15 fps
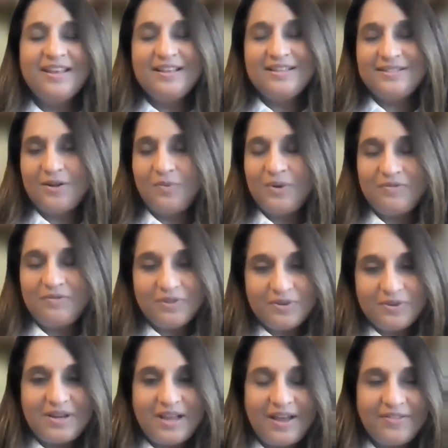So we flew
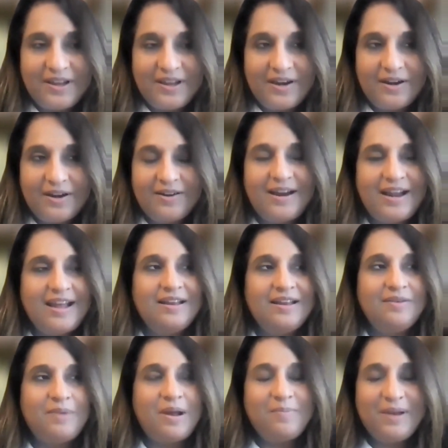down there,
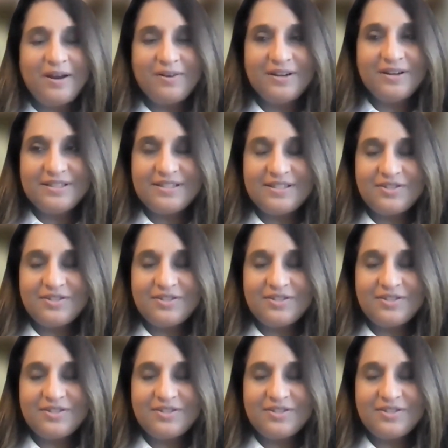and my parents